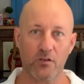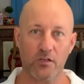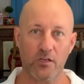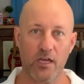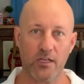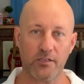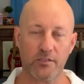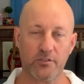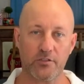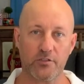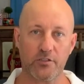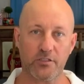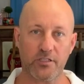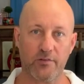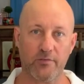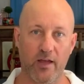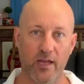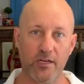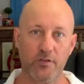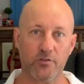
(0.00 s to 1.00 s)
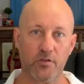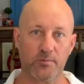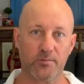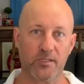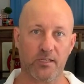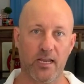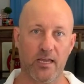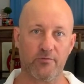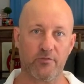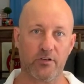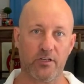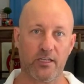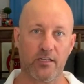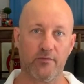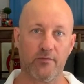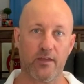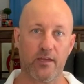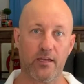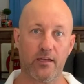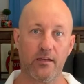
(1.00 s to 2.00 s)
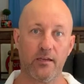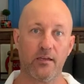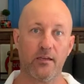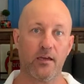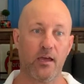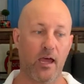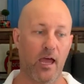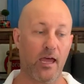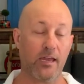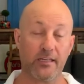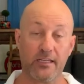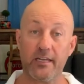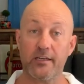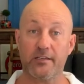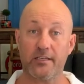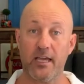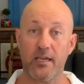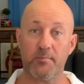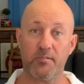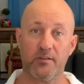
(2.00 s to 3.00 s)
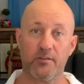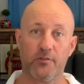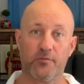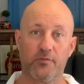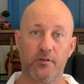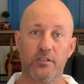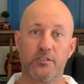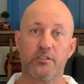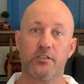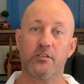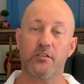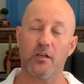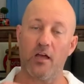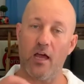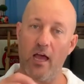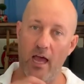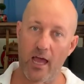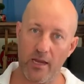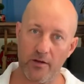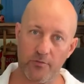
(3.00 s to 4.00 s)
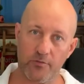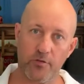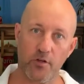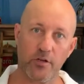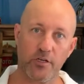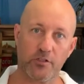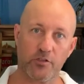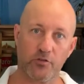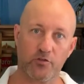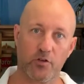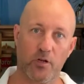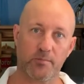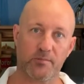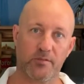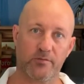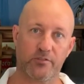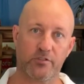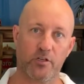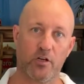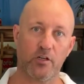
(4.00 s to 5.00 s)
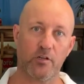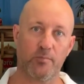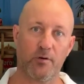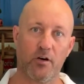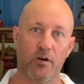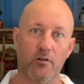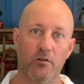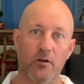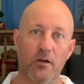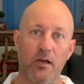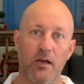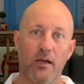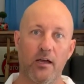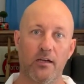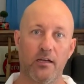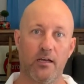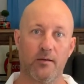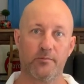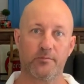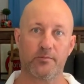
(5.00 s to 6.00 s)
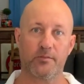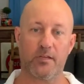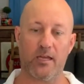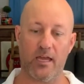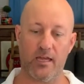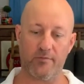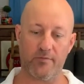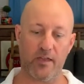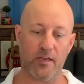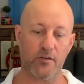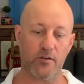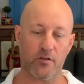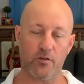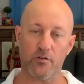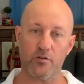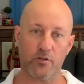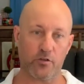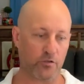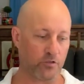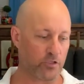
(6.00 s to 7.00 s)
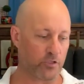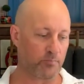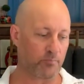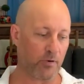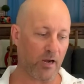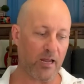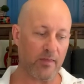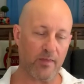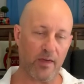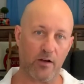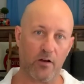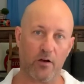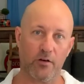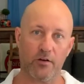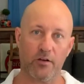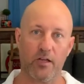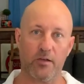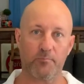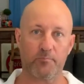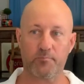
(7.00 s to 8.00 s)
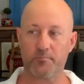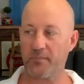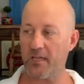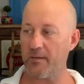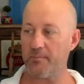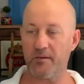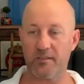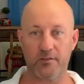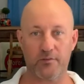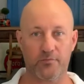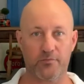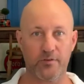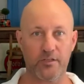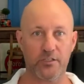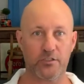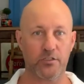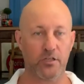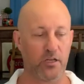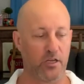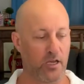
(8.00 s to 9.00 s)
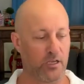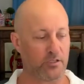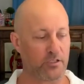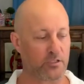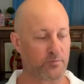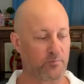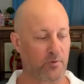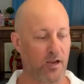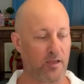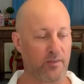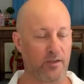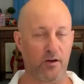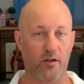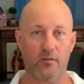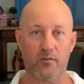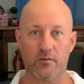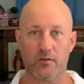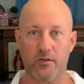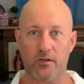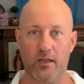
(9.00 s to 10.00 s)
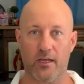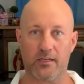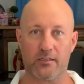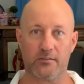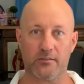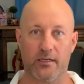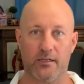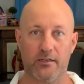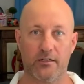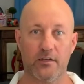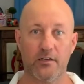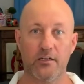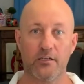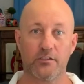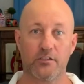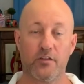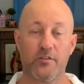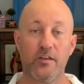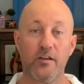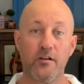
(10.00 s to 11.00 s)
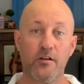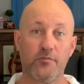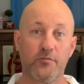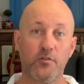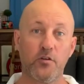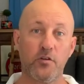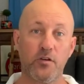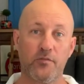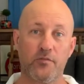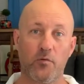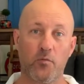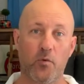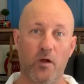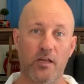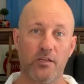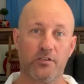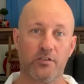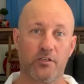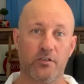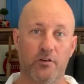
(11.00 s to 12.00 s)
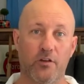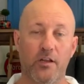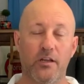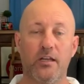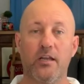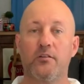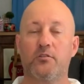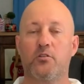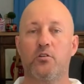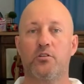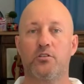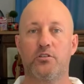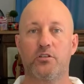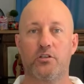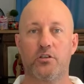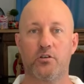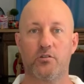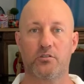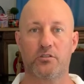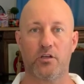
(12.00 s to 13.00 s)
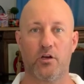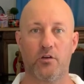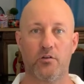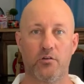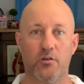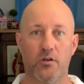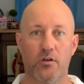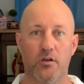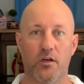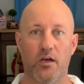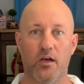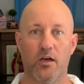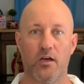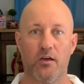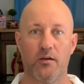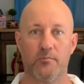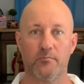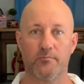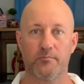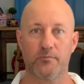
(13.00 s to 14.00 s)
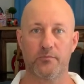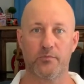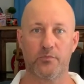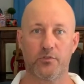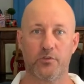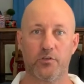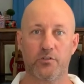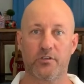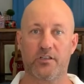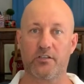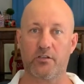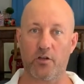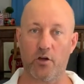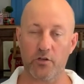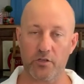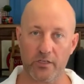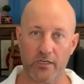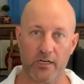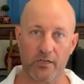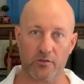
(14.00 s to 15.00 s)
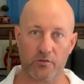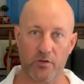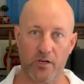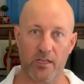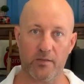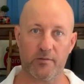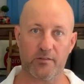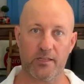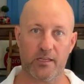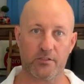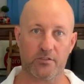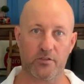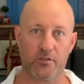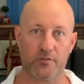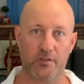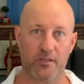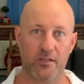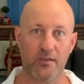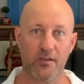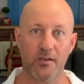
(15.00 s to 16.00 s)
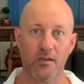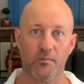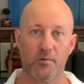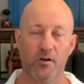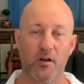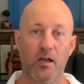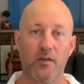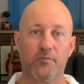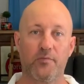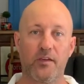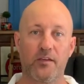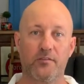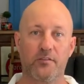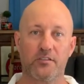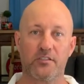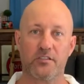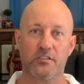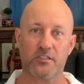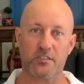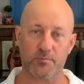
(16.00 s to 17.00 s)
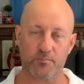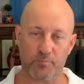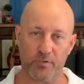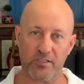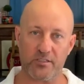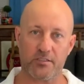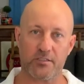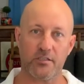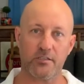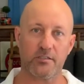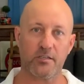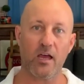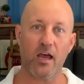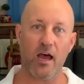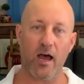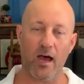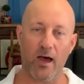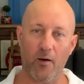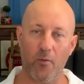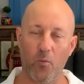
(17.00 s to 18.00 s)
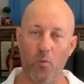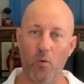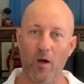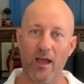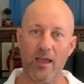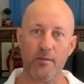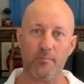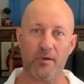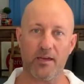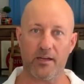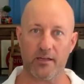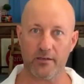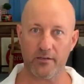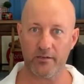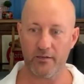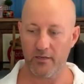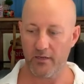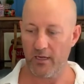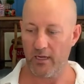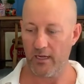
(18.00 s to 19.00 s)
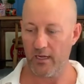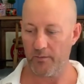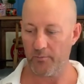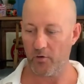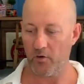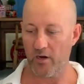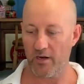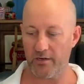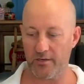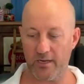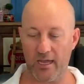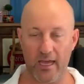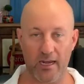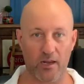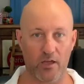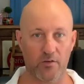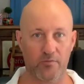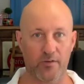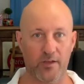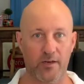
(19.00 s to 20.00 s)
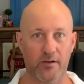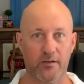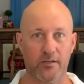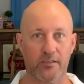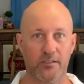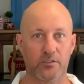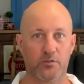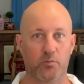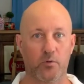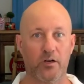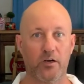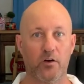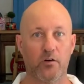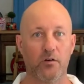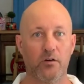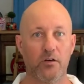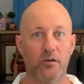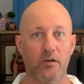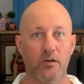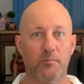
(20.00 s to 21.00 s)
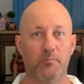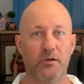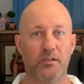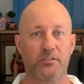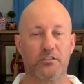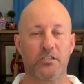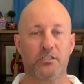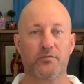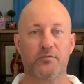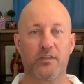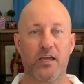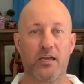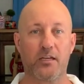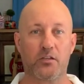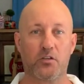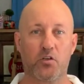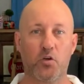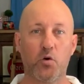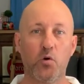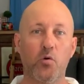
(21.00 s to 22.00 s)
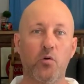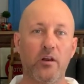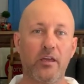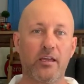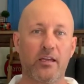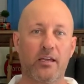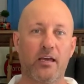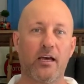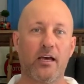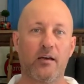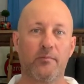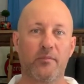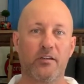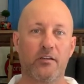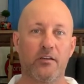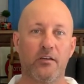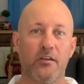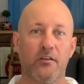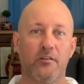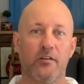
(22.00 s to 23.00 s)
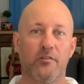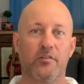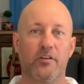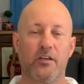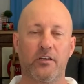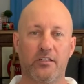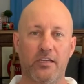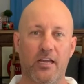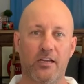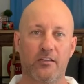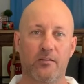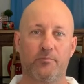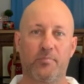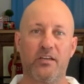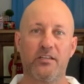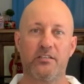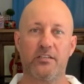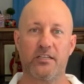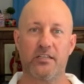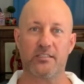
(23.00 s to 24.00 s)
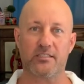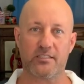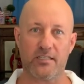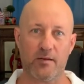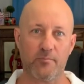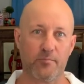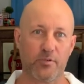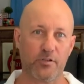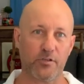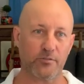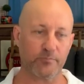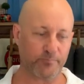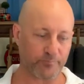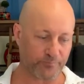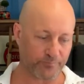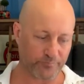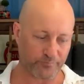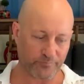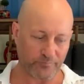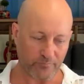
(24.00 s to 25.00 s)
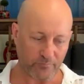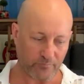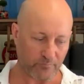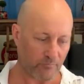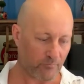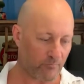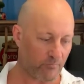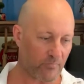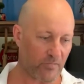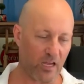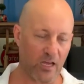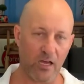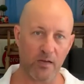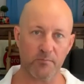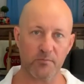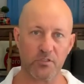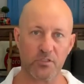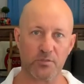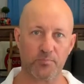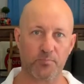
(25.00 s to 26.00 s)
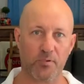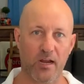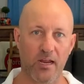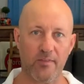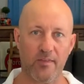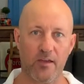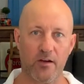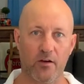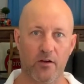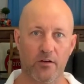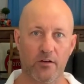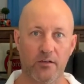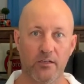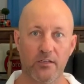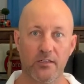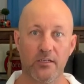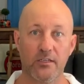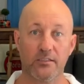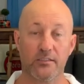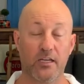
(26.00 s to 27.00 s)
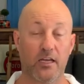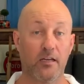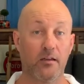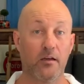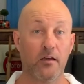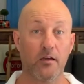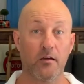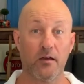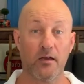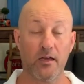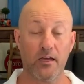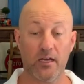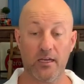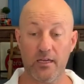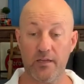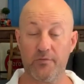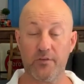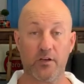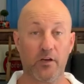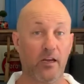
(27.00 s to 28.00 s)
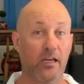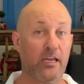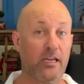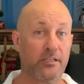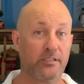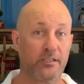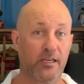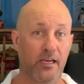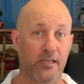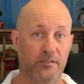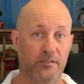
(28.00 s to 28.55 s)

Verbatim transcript: and you just have eight drops of lavender in there, and again, keep it in the fridge, and thirty-two drops of Solubol, Um, and then you could spray that on and keep it in the fridge and just spray that on like that. So there are a few different ways you could do it. Now, of course, you could also um, use like coconut cream and that sort of thing. But I think that these spritzers are way better, um, or in aloe vera as well. But just for that cooling, calming, if you get down to the beach and you get sunburn, um, spray that on. So uh, if you've got easy